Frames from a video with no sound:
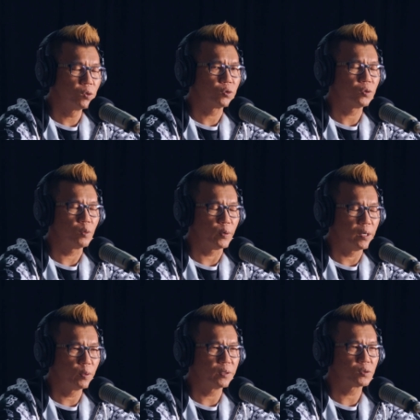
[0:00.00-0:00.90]
Sure, we
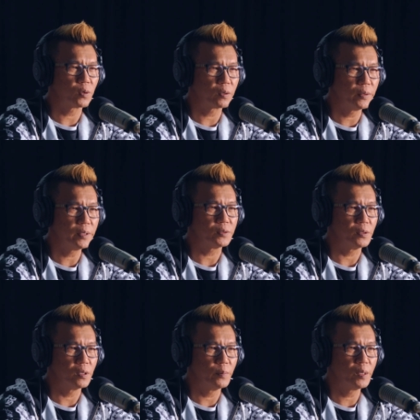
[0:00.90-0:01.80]
know what the struggle is.
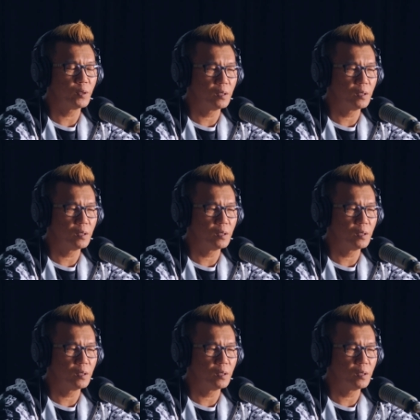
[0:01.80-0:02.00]
You know what I mean?